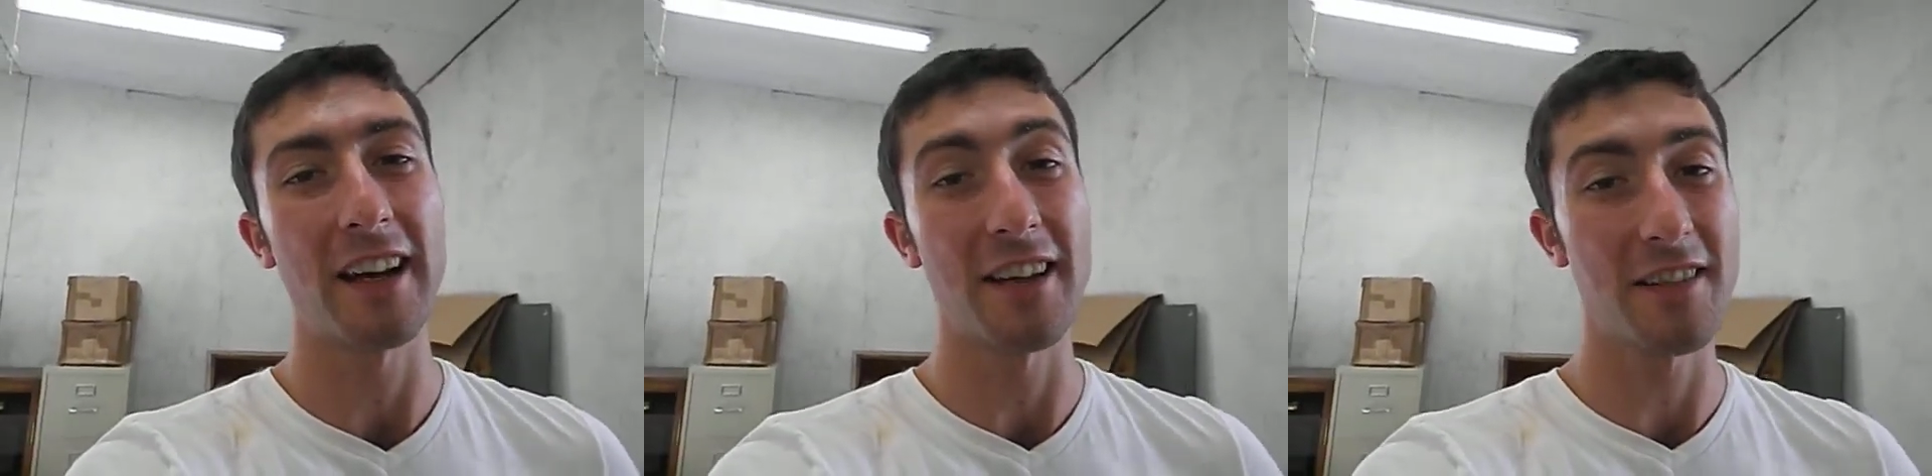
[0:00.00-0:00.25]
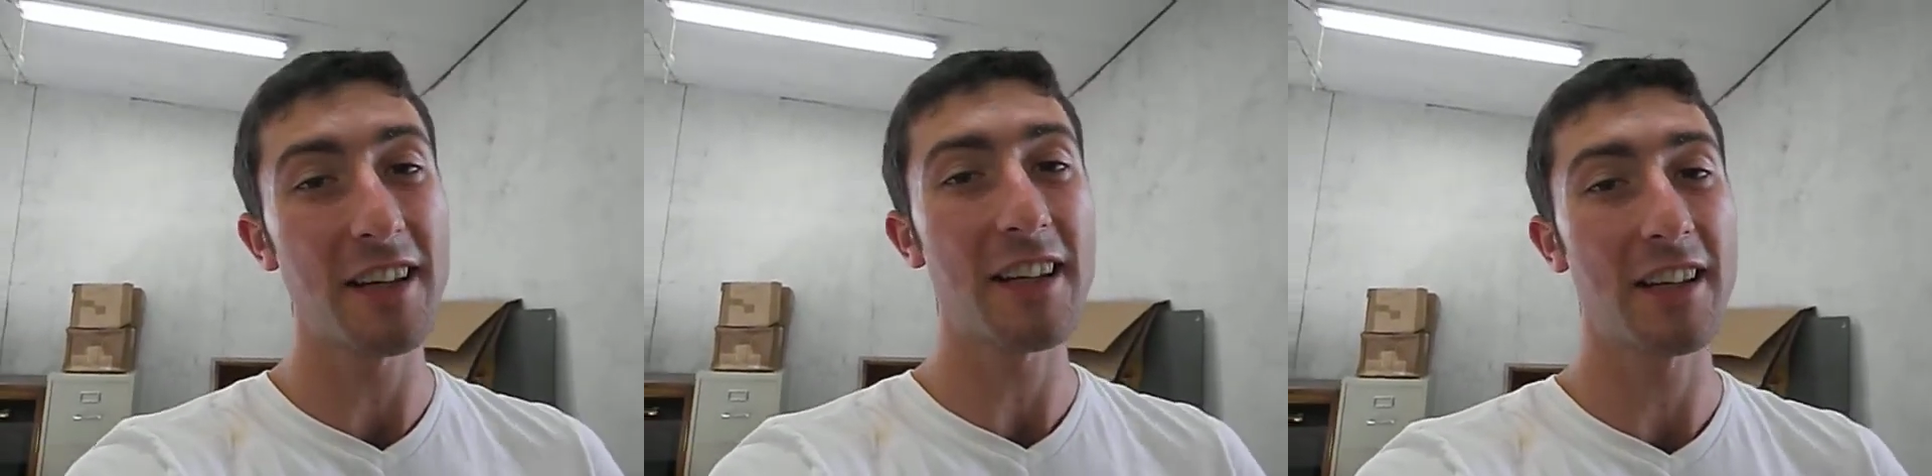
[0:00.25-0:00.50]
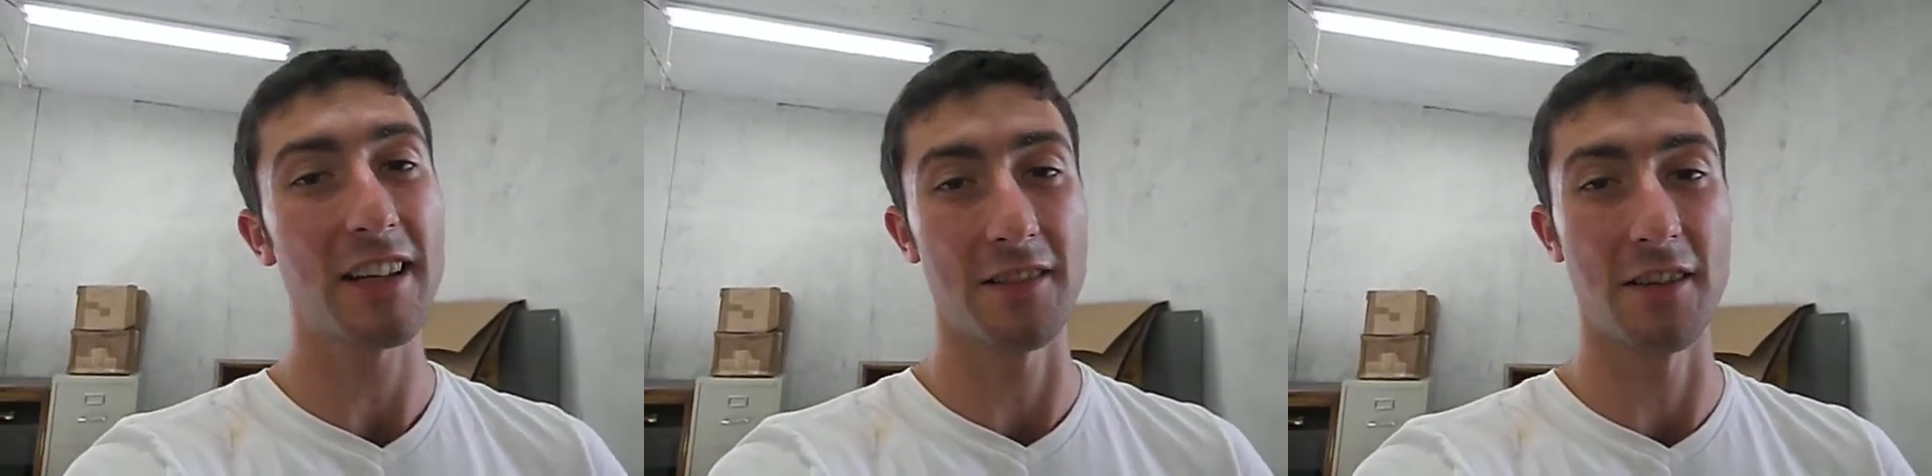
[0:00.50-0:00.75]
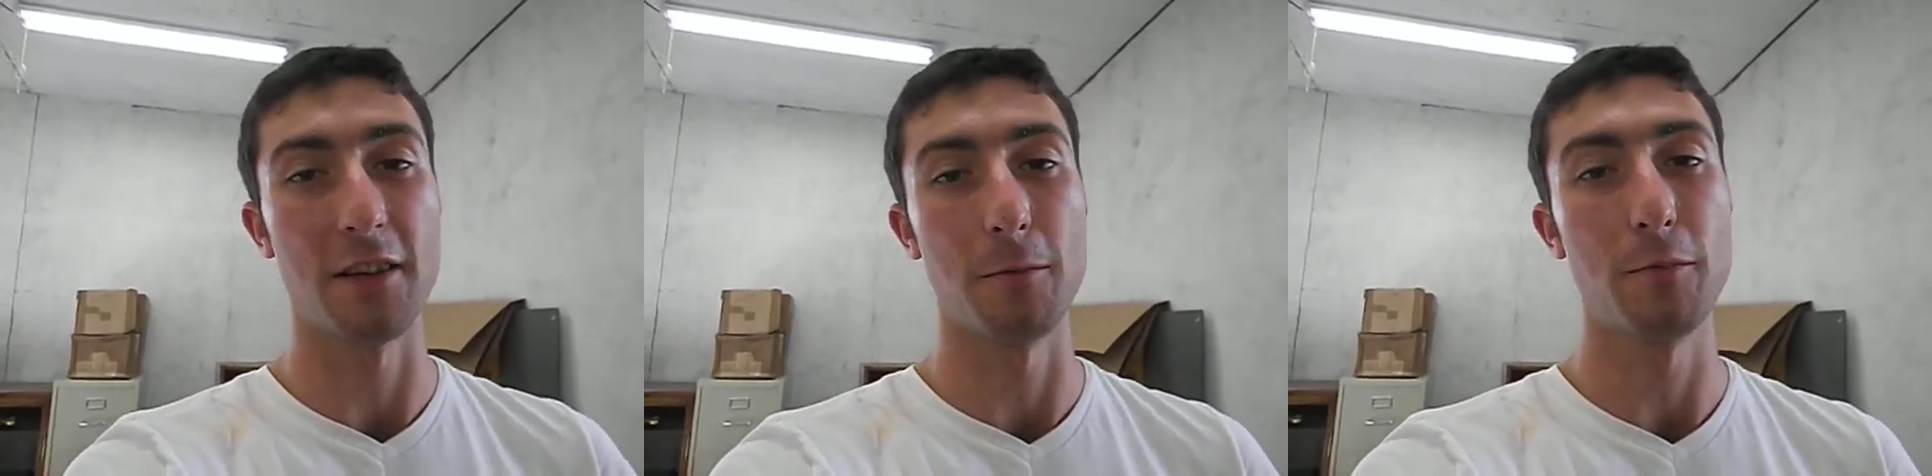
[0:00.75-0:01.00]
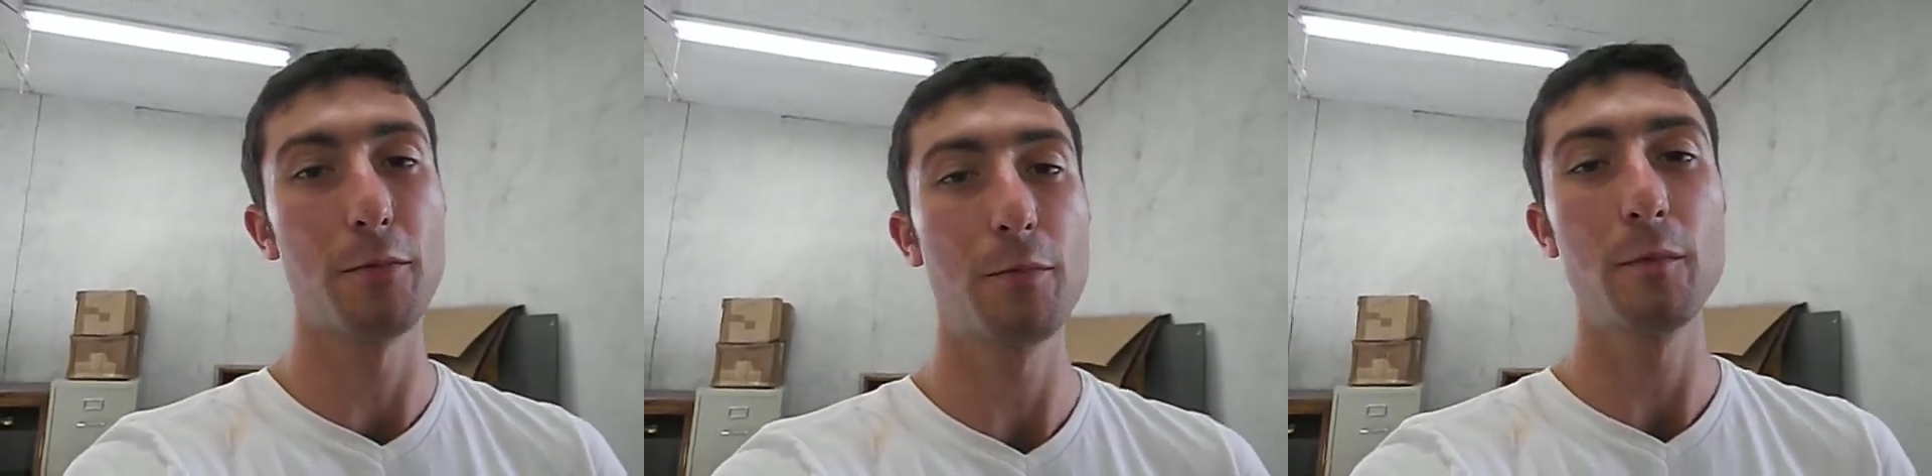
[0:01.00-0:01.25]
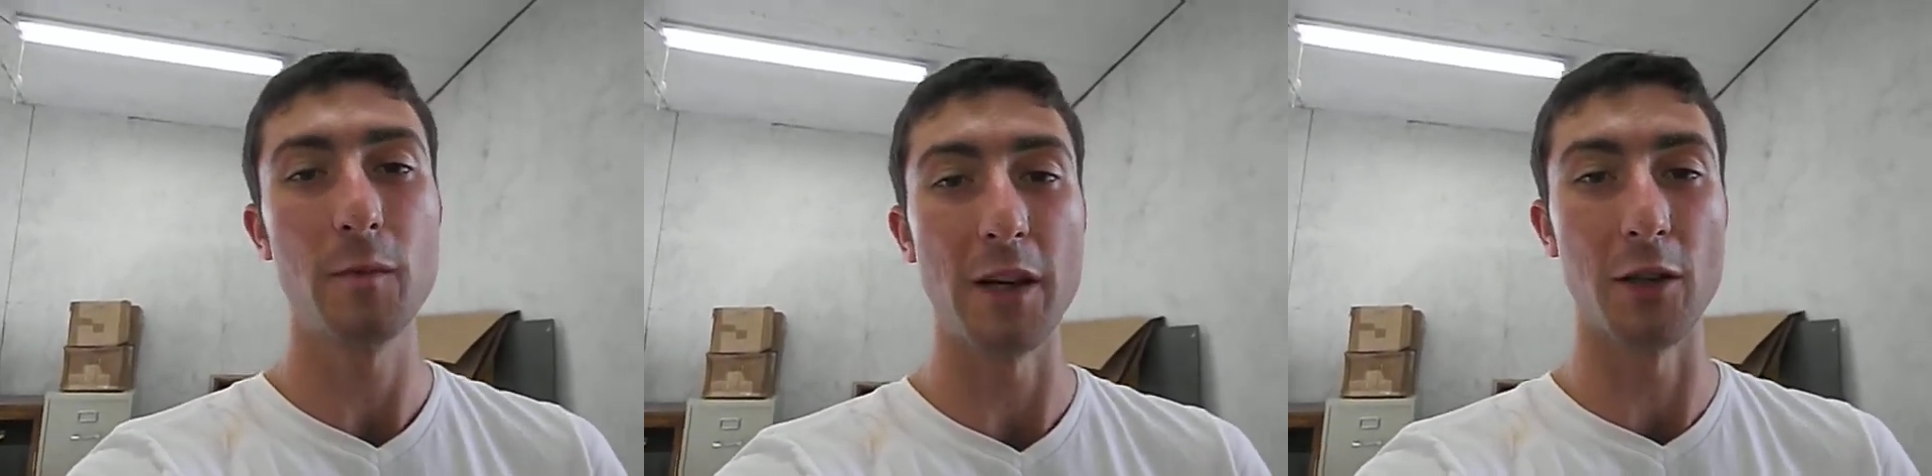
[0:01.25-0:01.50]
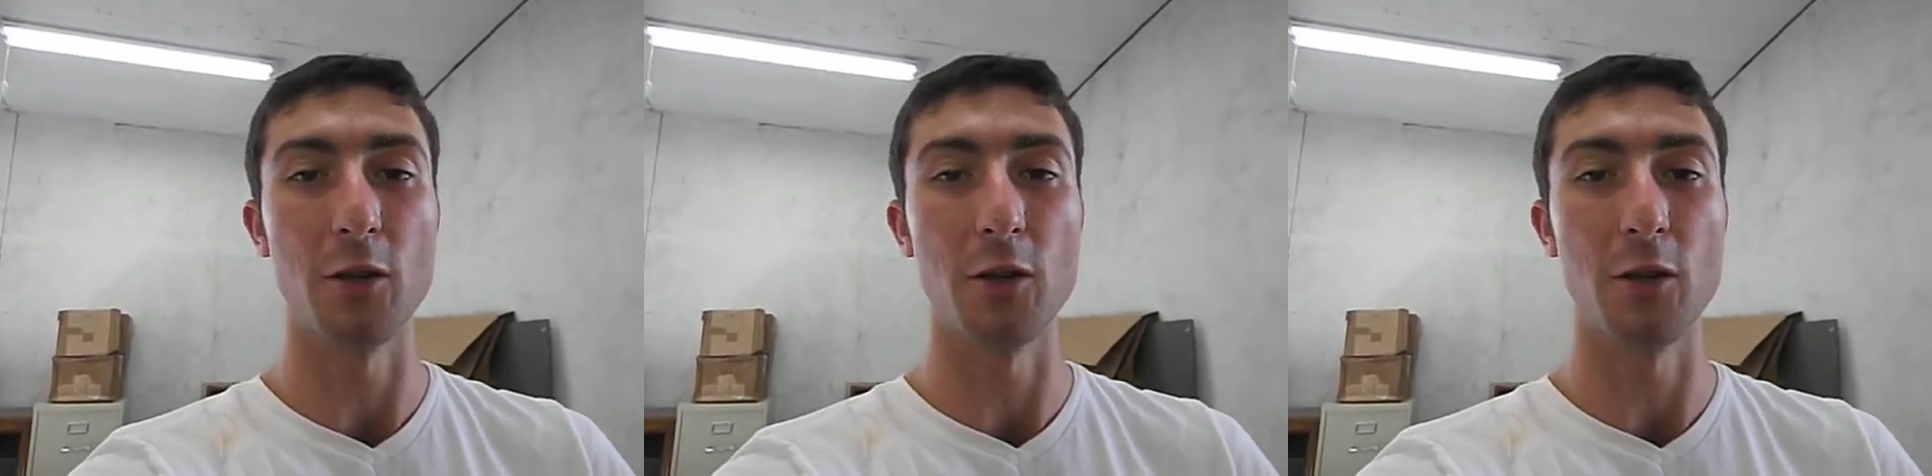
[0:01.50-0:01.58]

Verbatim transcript: and I think they're